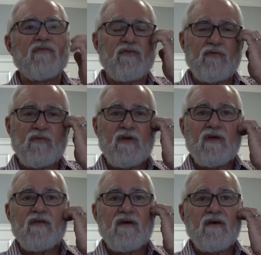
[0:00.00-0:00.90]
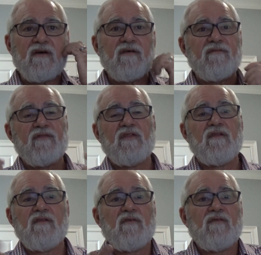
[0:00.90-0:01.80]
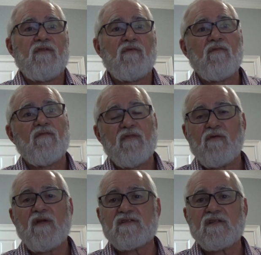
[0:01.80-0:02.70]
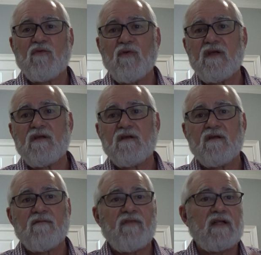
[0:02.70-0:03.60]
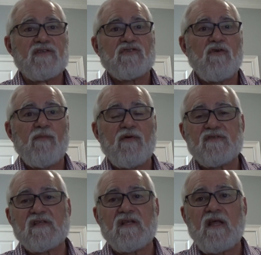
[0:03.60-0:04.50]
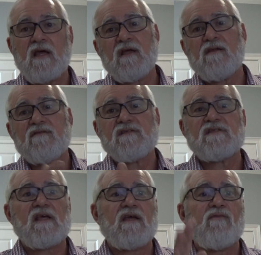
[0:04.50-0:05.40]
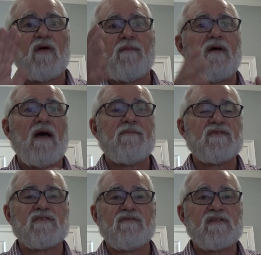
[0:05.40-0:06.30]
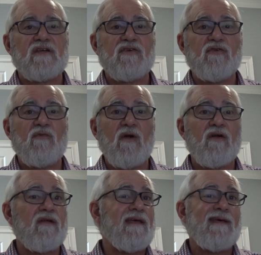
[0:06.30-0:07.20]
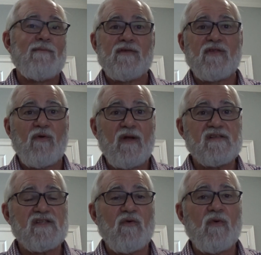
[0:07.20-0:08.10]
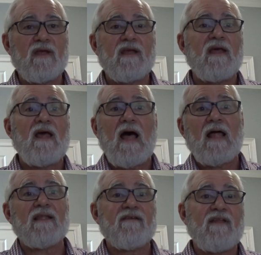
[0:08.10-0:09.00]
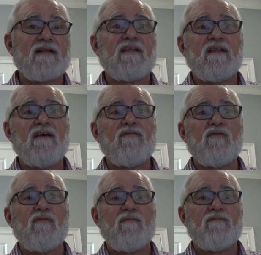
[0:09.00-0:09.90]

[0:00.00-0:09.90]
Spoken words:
to the rest of the week. If I just show up on Sunday and say, well, I'm just going to tell you a good word, but the rest of the week I live like the devil,